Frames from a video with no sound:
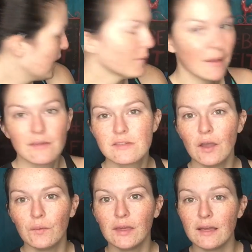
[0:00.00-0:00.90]
Anyway,
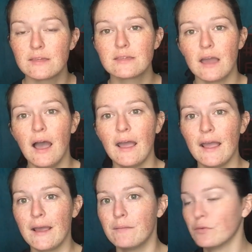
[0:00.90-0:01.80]
so yes, I
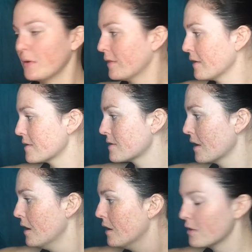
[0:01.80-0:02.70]
am doing this
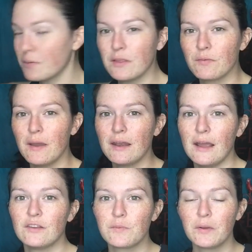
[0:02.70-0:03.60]
sweet sweat.
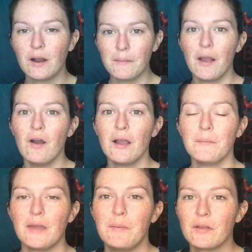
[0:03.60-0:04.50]
I just put it on my
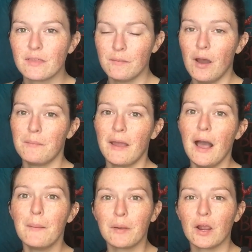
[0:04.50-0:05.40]
arms. I put some on my
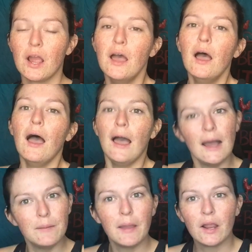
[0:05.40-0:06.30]
upper
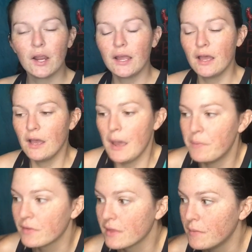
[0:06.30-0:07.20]
ab area. I
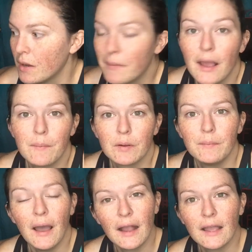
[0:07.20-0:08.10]
put some on my upper
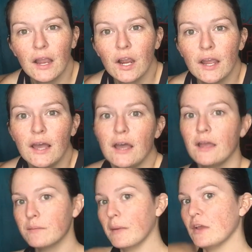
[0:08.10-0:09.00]
back area,
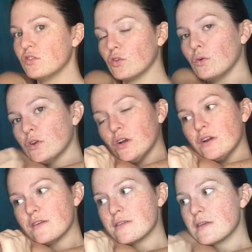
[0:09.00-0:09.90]
my
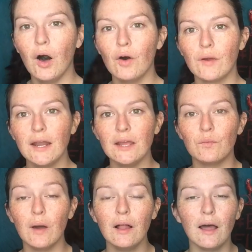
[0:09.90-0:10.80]
shoulders.
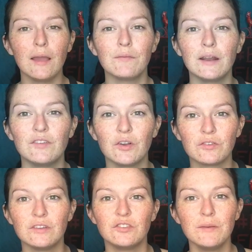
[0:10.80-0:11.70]
Alrighty, well, I am ready to go
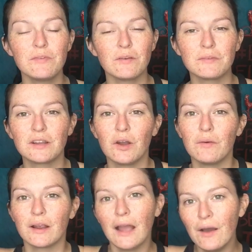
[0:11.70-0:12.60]
to the gym, so I'm gonna go
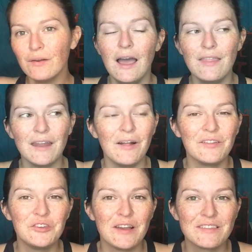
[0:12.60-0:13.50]
work out, and then I'll
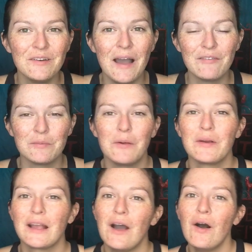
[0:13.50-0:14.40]
let you guys know after my
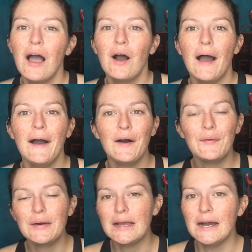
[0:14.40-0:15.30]
workout
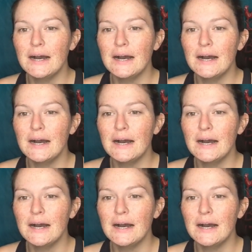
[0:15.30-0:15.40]
how